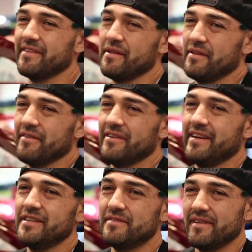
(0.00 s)
and the silver
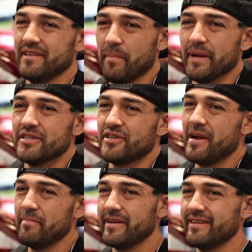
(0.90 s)
leaf and the
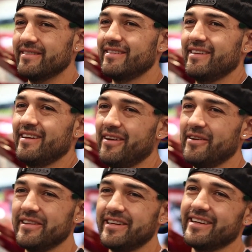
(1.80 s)
pinstriping, I
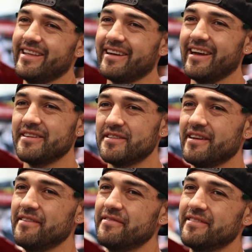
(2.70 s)
really dig that kind of
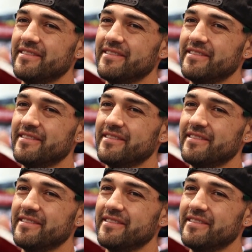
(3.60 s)
stuff.